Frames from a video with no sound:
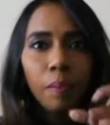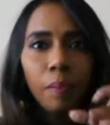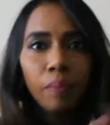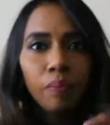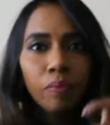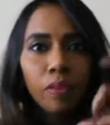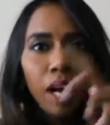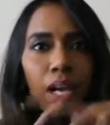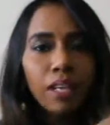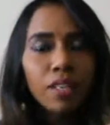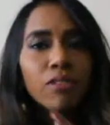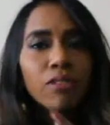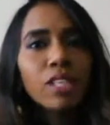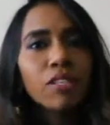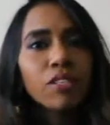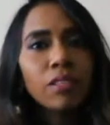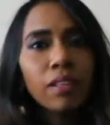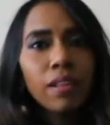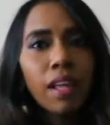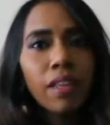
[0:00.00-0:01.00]

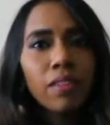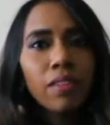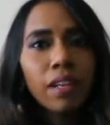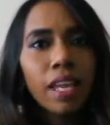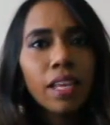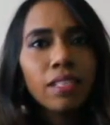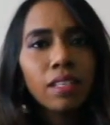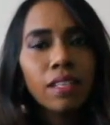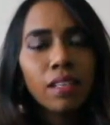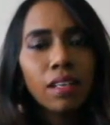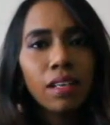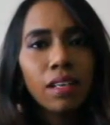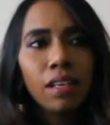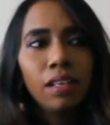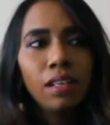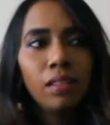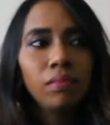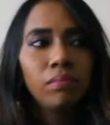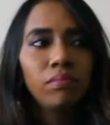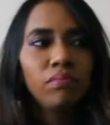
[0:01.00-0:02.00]
untreated leather getting
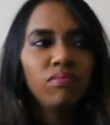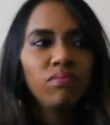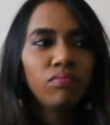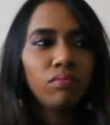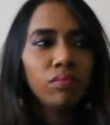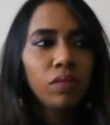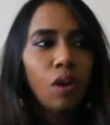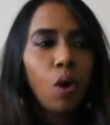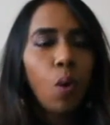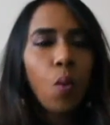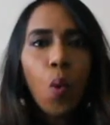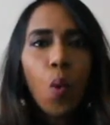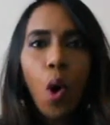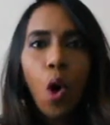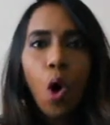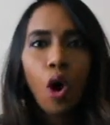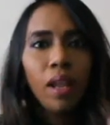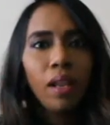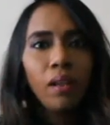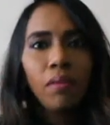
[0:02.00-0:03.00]

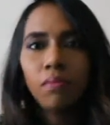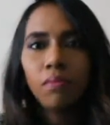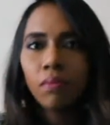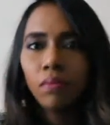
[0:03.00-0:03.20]
water